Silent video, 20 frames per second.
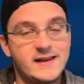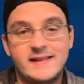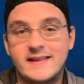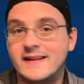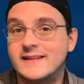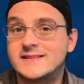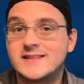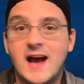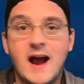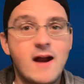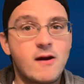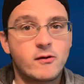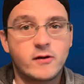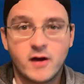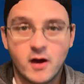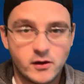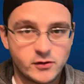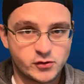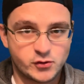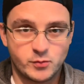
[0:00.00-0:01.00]
in the entire
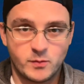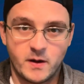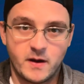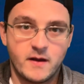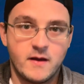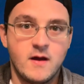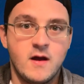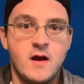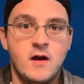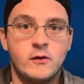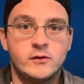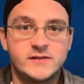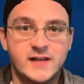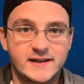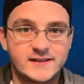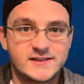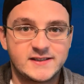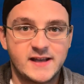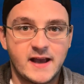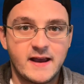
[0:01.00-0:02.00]
country,
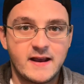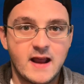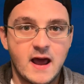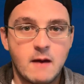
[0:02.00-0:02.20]
Texas A&M.